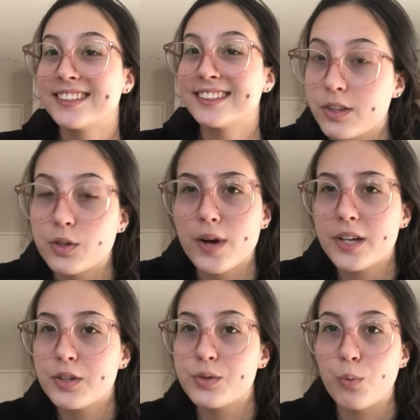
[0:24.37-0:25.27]
The
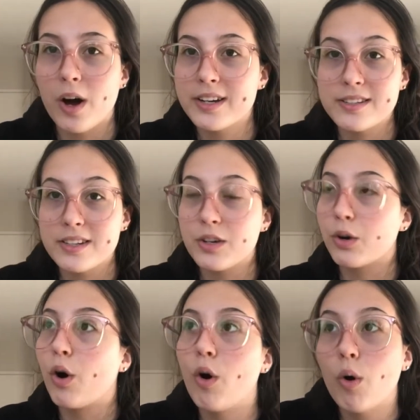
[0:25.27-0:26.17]
directors want to see your
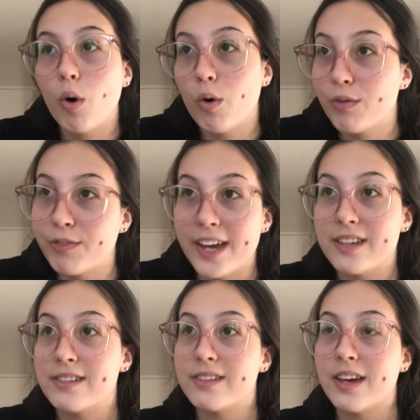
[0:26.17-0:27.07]
whole face,